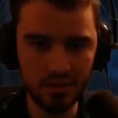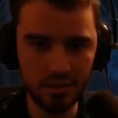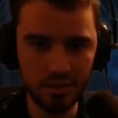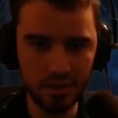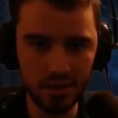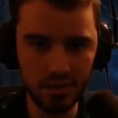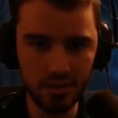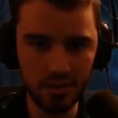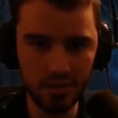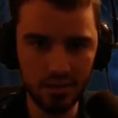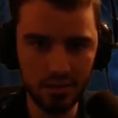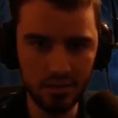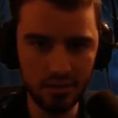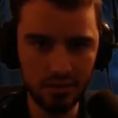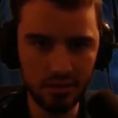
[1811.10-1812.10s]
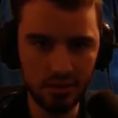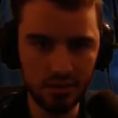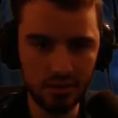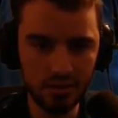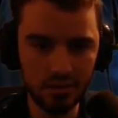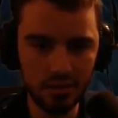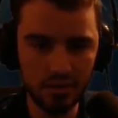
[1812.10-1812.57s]

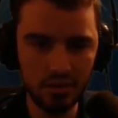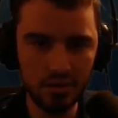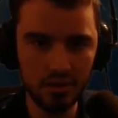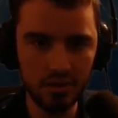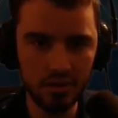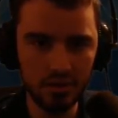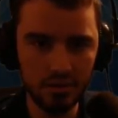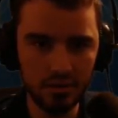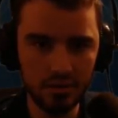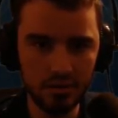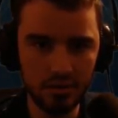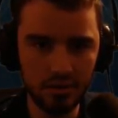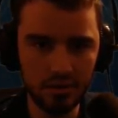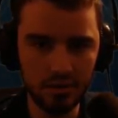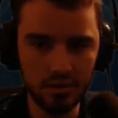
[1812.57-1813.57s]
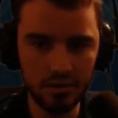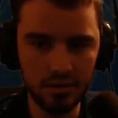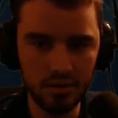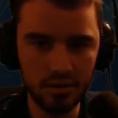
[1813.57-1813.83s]
[no speech]